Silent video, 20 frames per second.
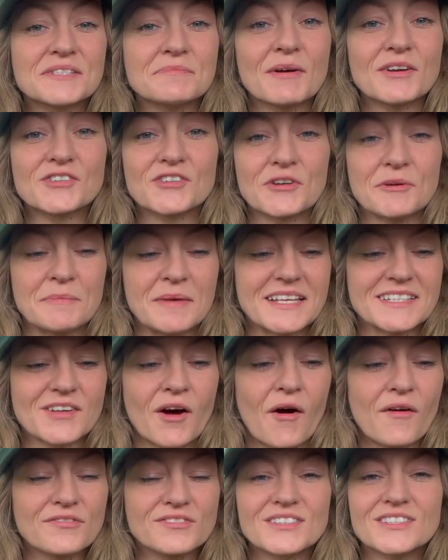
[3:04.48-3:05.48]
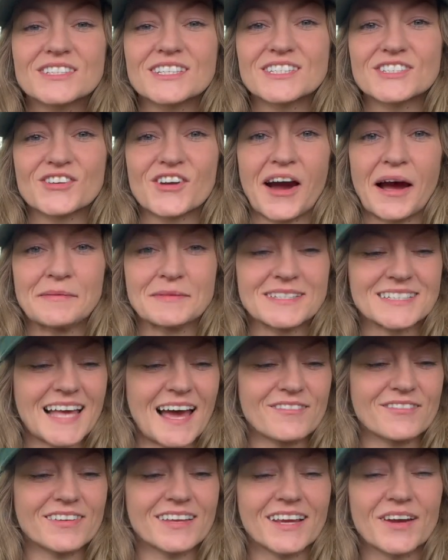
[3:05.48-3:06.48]
mushroom is often described as
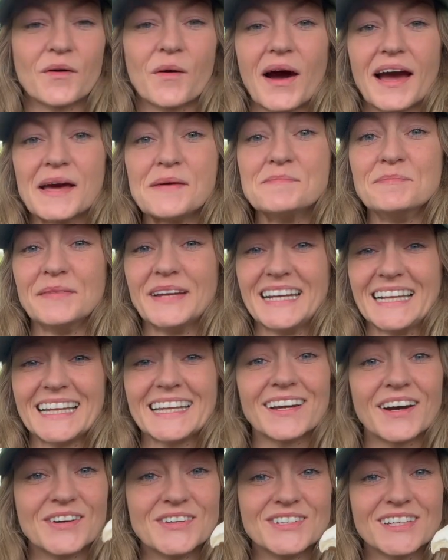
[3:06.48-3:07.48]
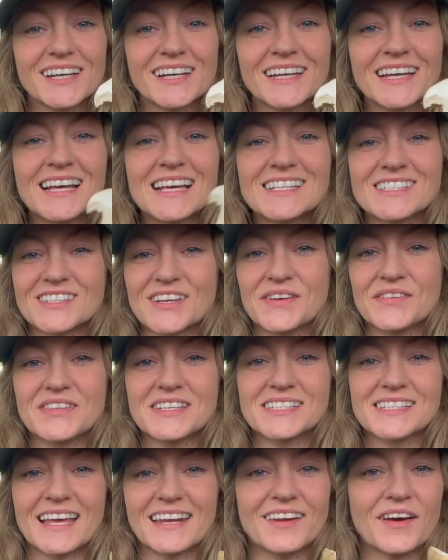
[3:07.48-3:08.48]
having quite a mealy odour, so
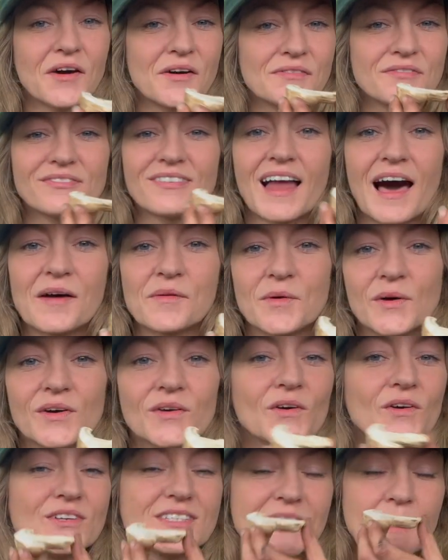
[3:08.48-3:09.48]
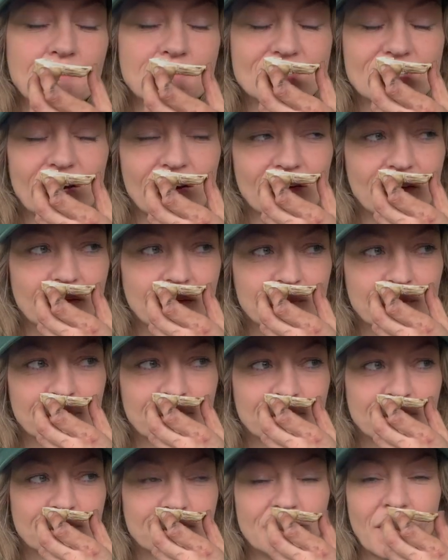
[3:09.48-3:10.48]
the scent of flour or damp dough.
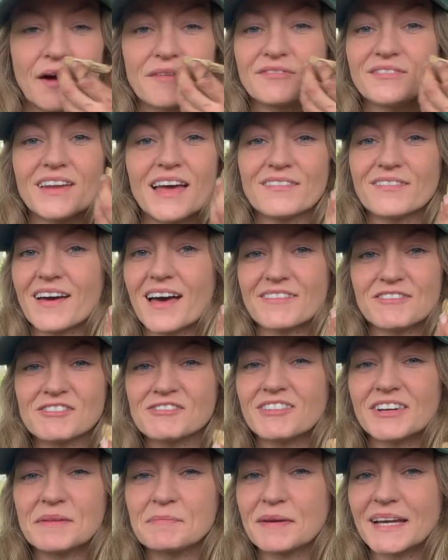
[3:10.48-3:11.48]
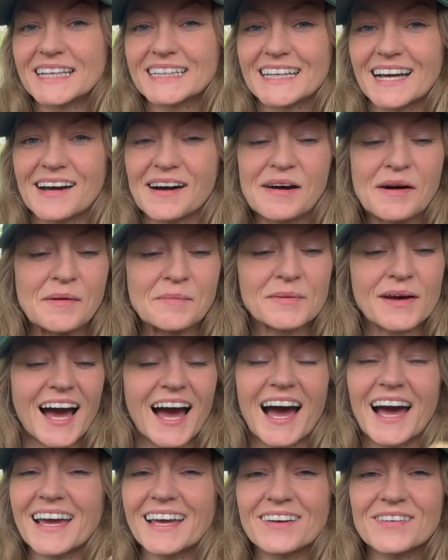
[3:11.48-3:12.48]
But I've never ever really picked that up.
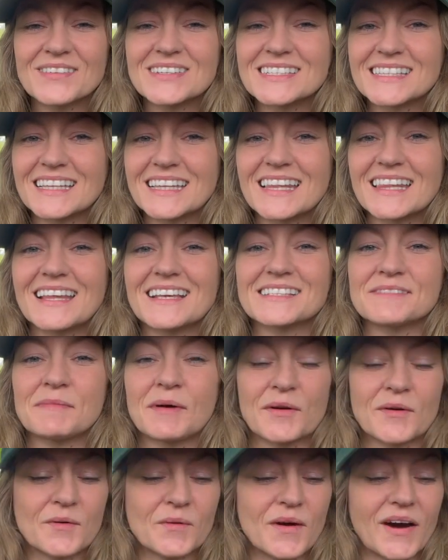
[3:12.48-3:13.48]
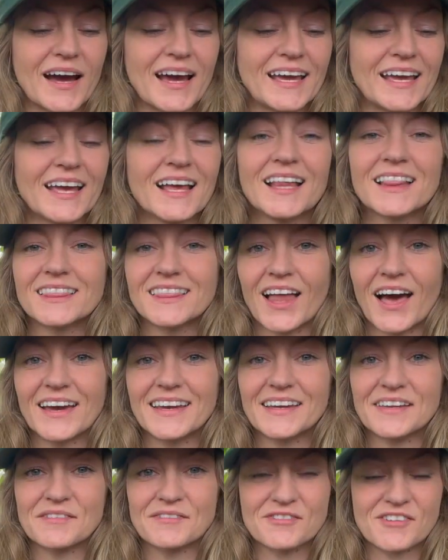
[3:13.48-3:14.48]
I always think that they smell quite
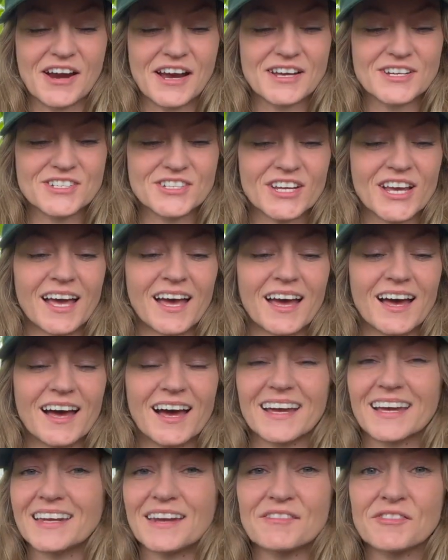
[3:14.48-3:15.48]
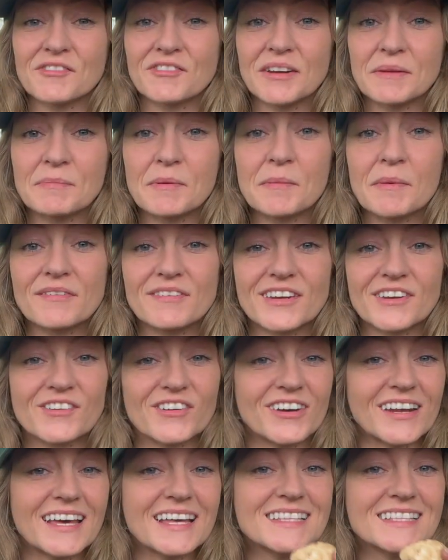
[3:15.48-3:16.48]
light and fresh. I could never really put my finger
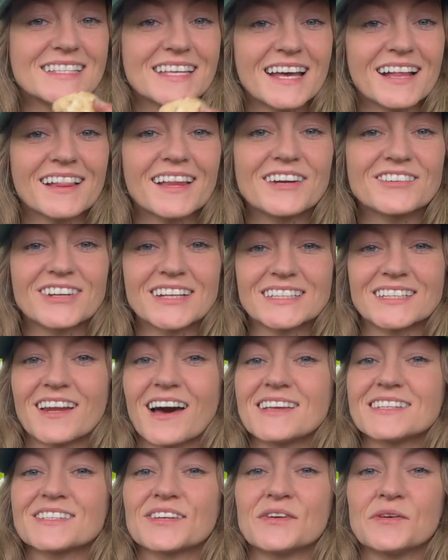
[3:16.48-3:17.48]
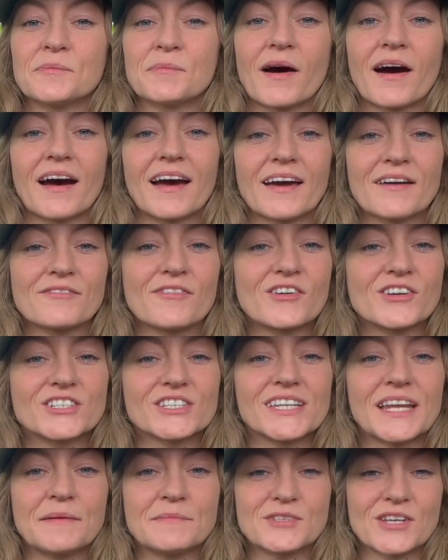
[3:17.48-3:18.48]
on it until I read an article by a
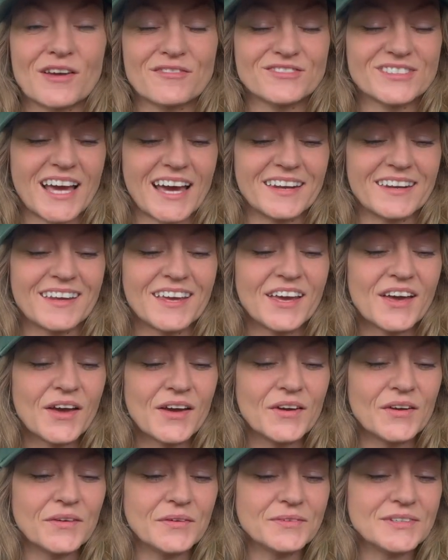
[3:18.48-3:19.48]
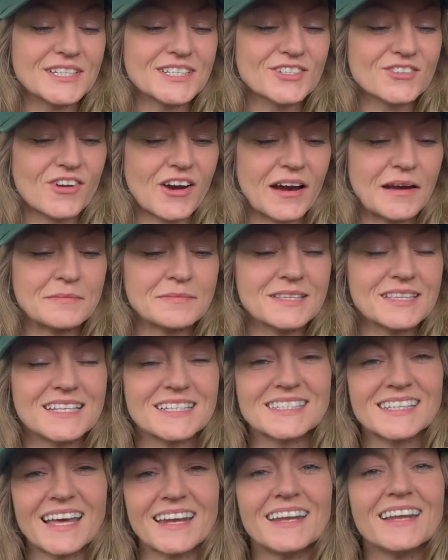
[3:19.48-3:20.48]
forager named Jeff Dunn who described the
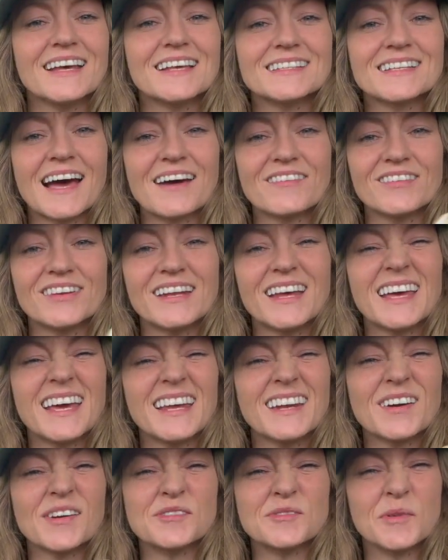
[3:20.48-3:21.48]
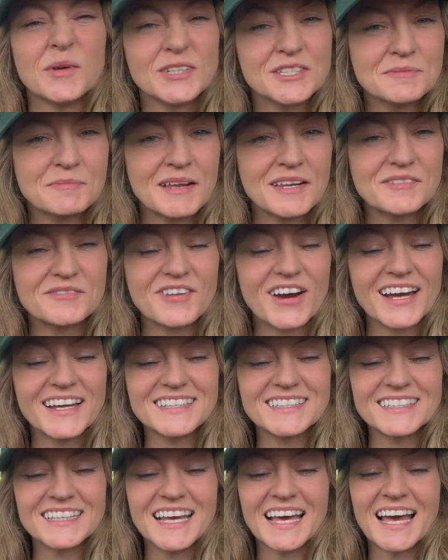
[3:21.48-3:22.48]
scent as having a hint of watermelon
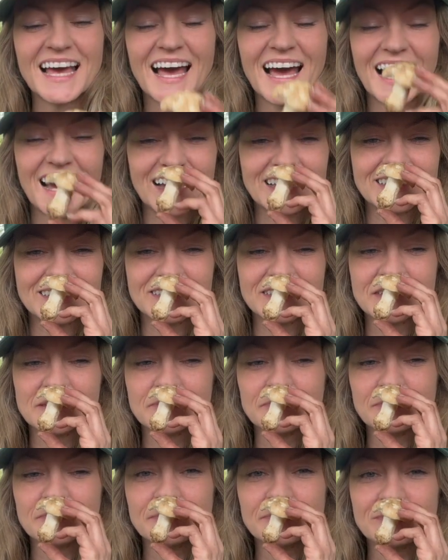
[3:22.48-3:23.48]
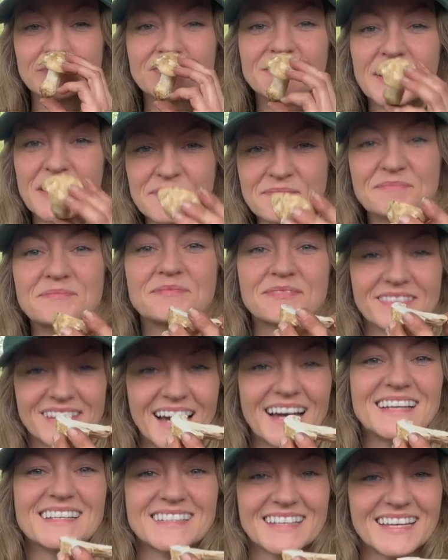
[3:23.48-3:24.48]
rind, and yep,
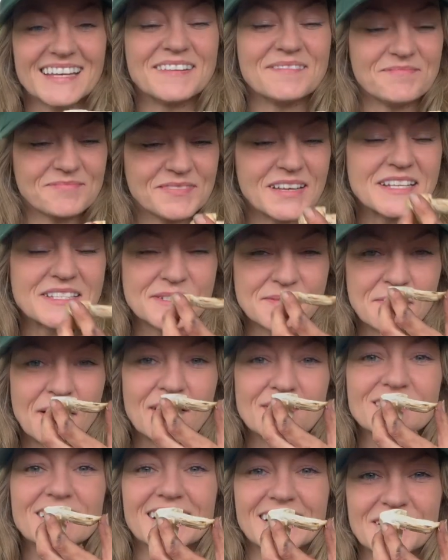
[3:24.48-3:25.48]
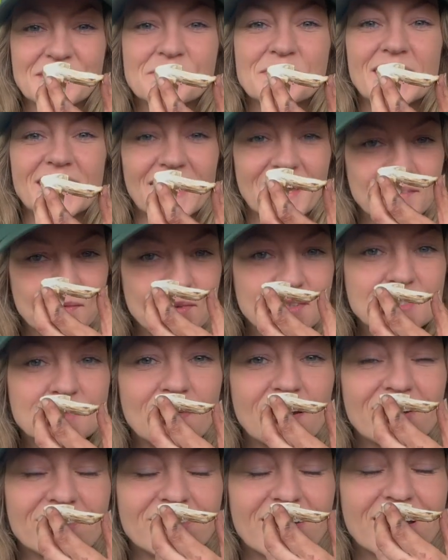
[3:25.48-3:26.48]
that is it. It smells a little bit like
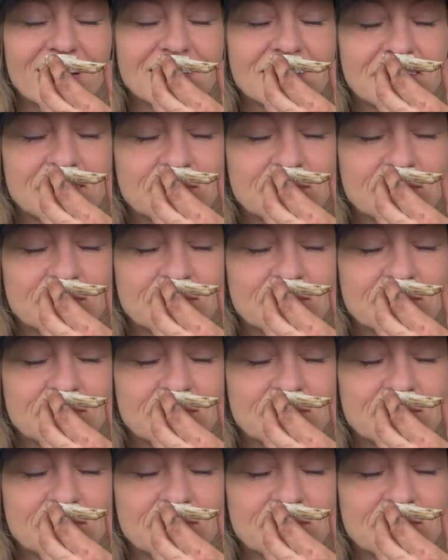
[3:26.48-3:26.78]
watermelon rind.